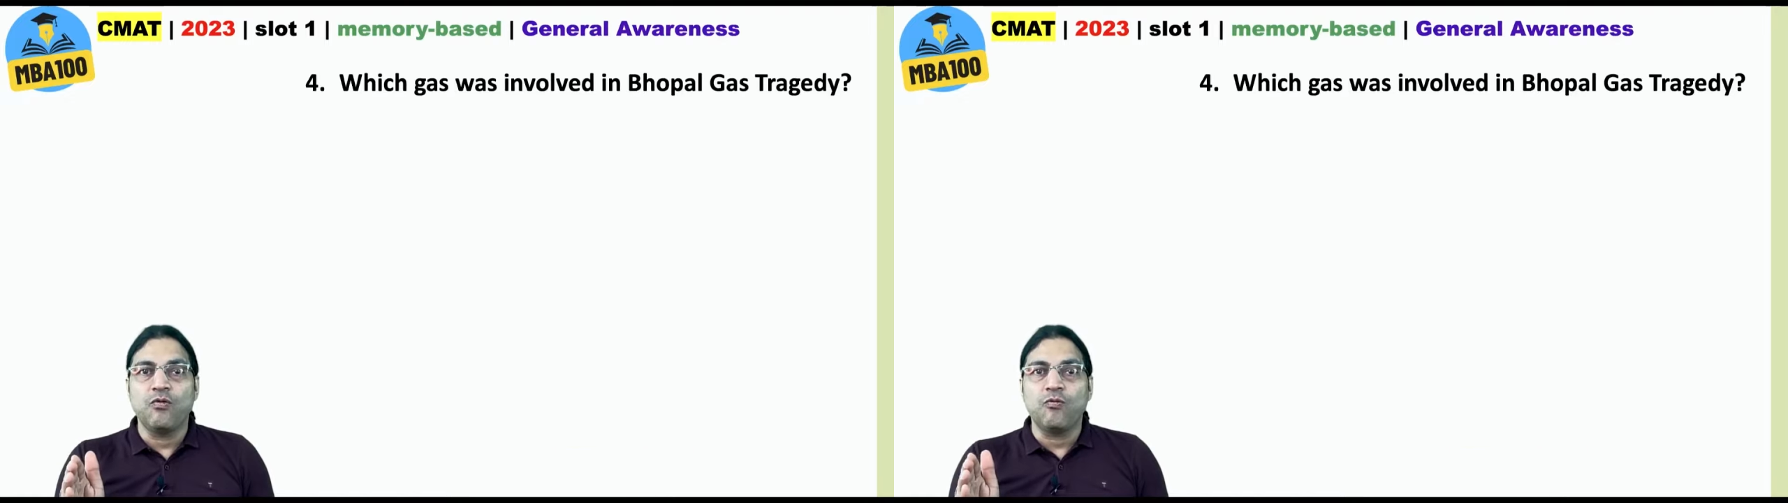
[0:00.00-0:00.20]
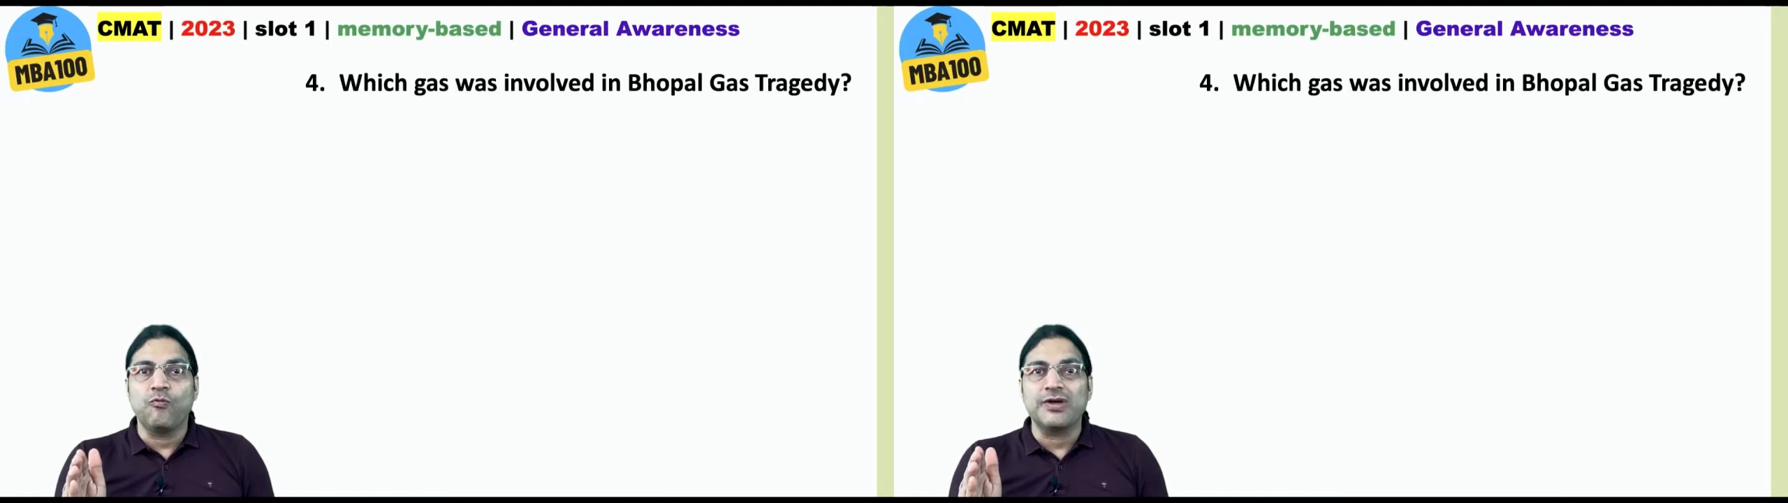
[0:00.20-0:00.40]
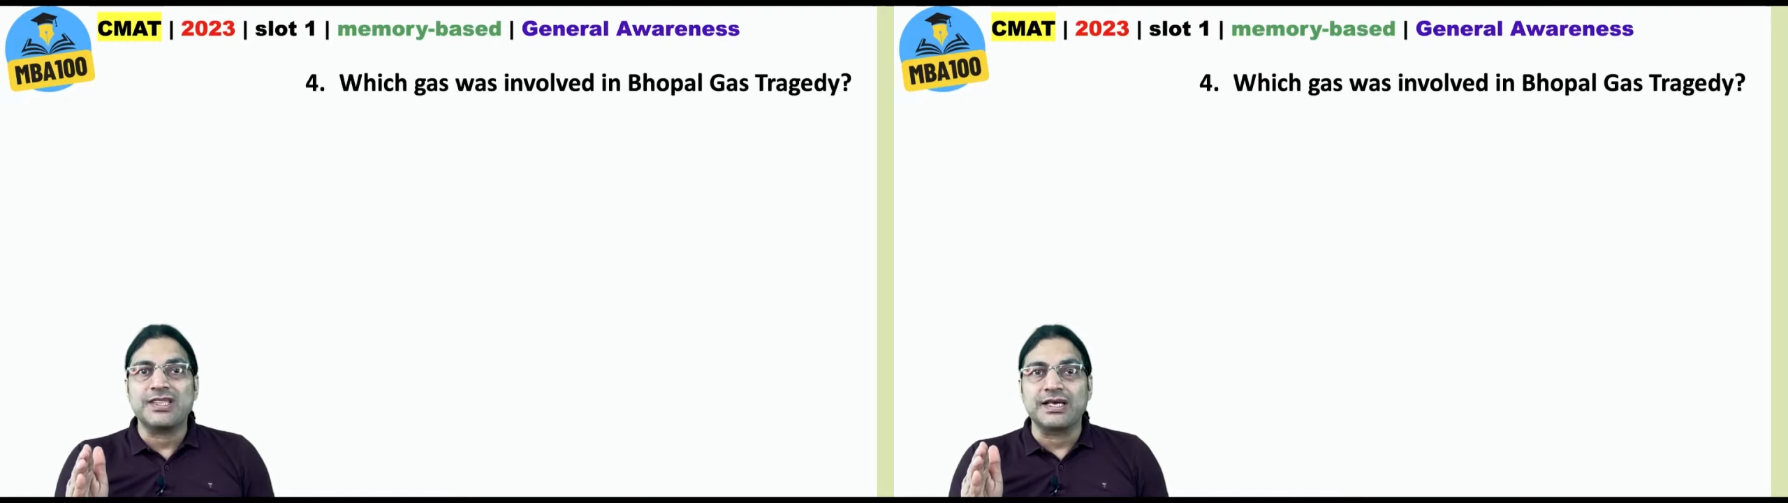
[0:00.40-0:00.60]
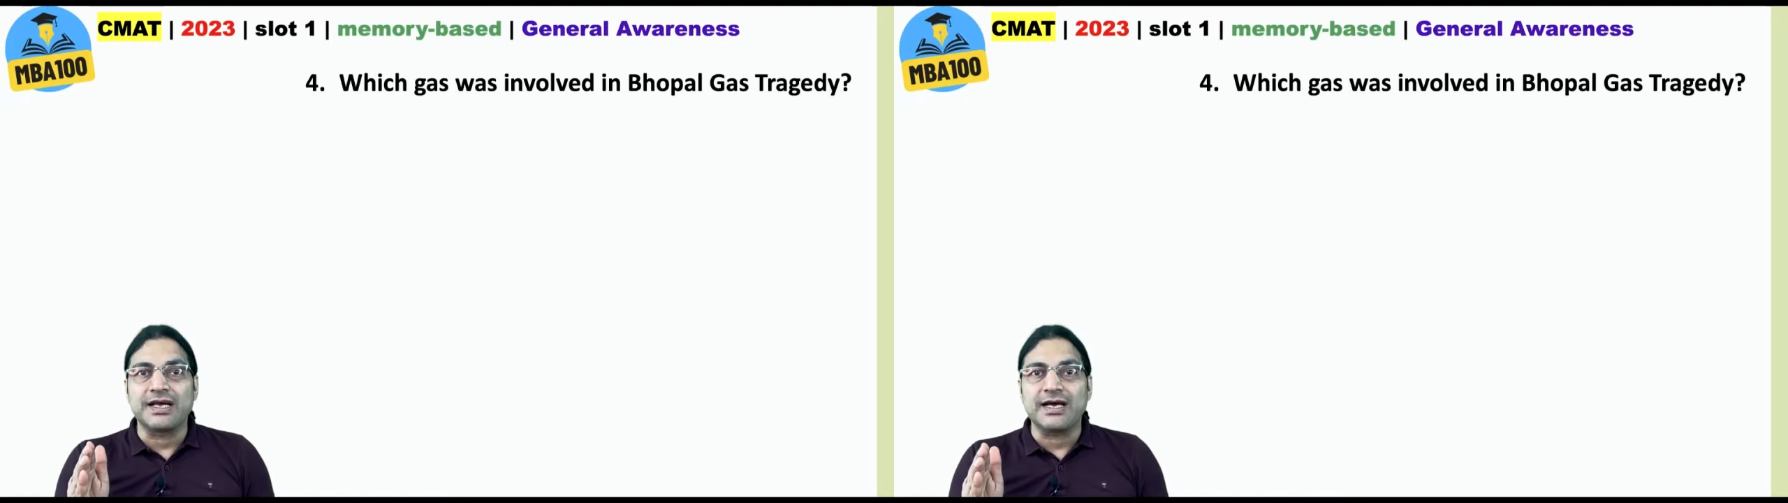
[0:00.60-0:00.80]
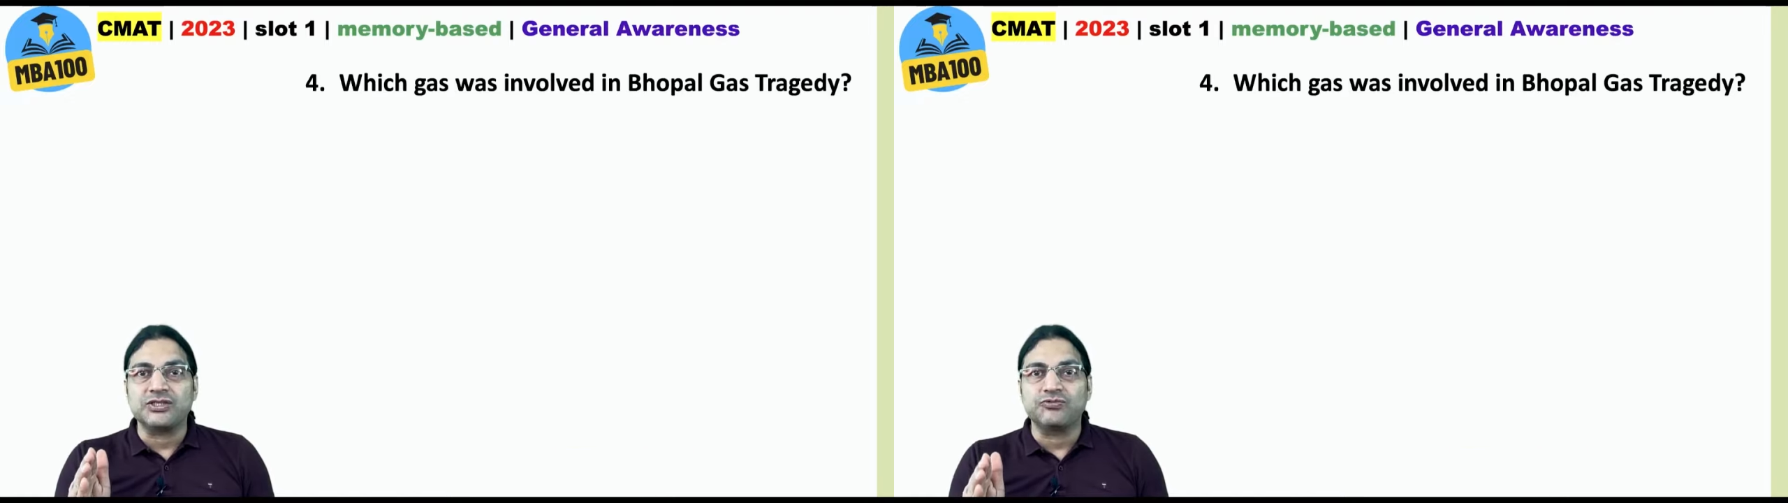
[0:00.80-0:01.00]
Which
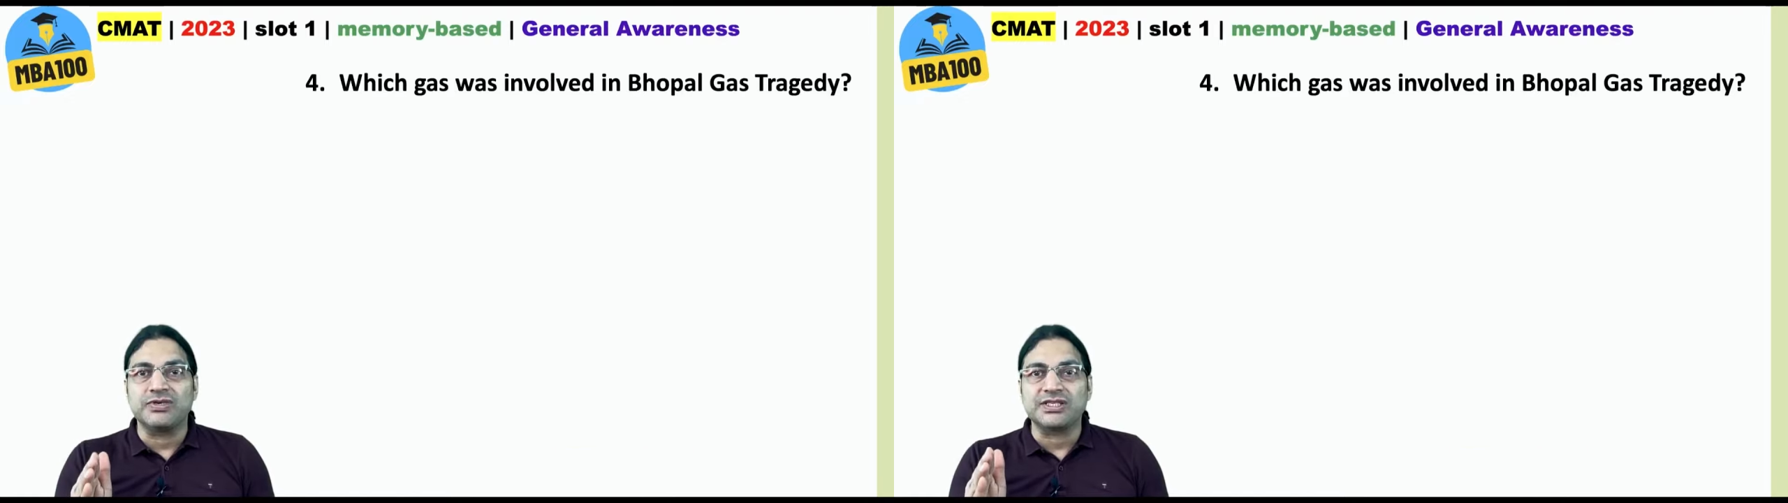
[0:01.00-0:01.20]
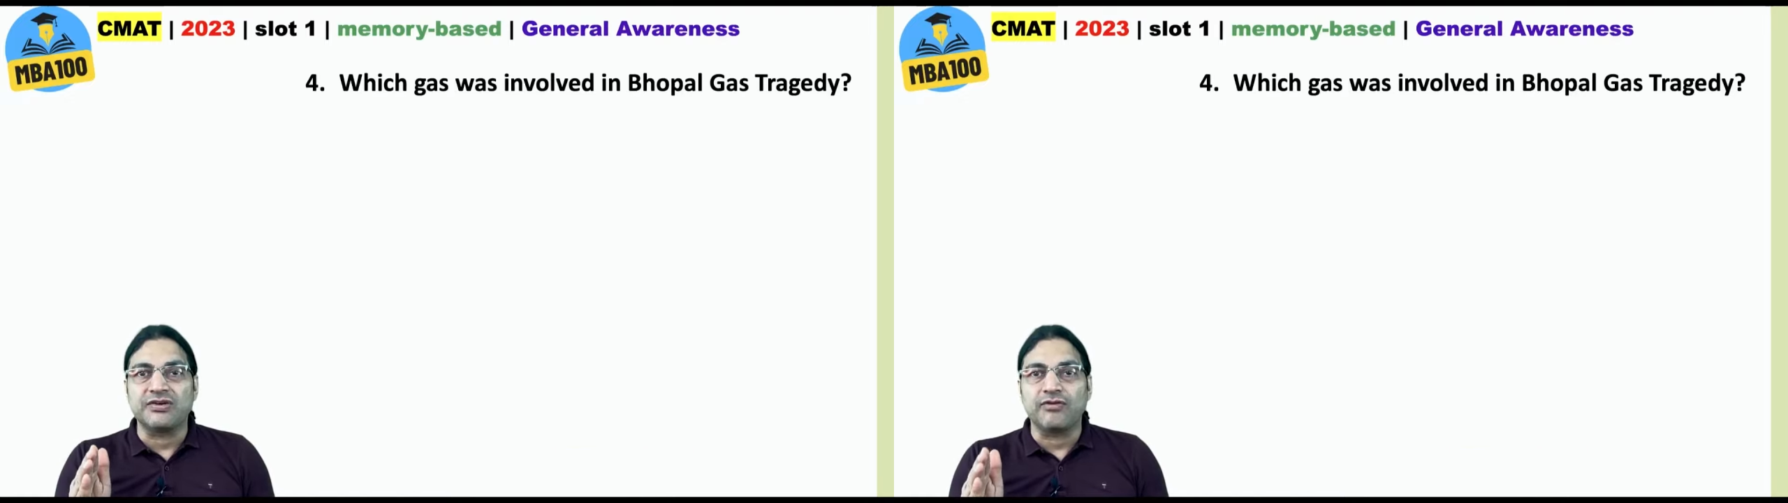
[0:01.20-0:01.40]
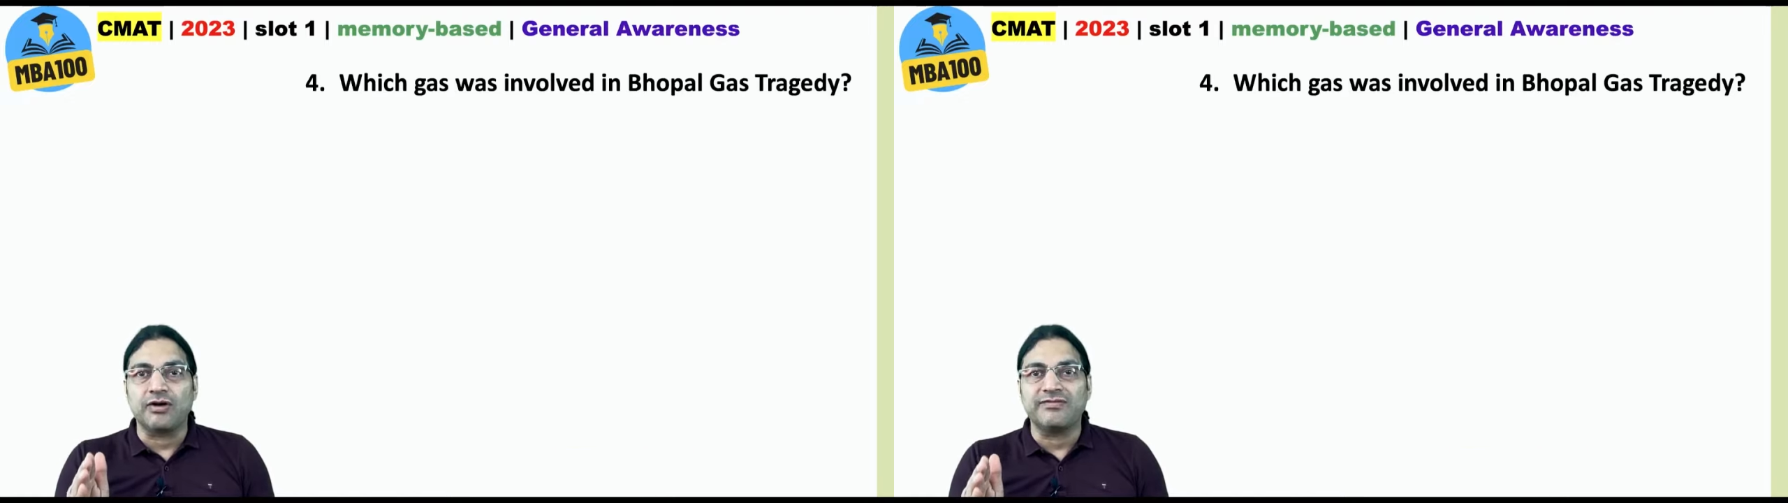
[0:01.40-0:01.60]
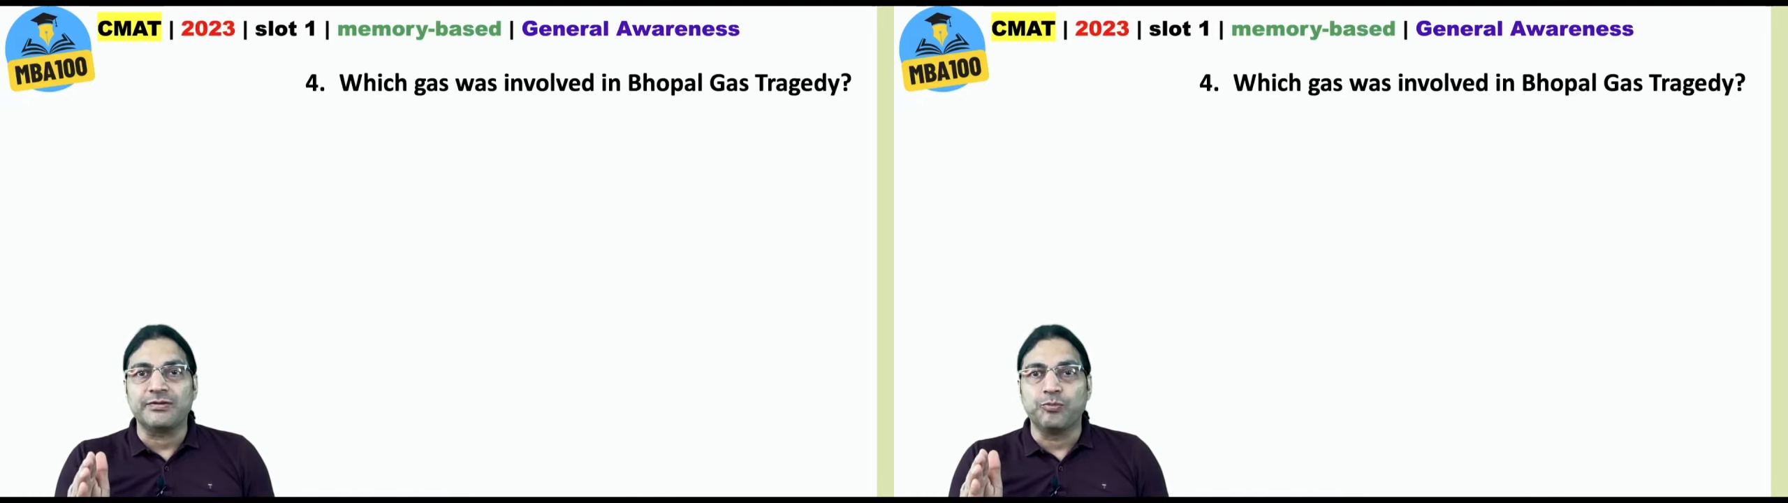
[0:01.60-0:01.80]
gas was involved in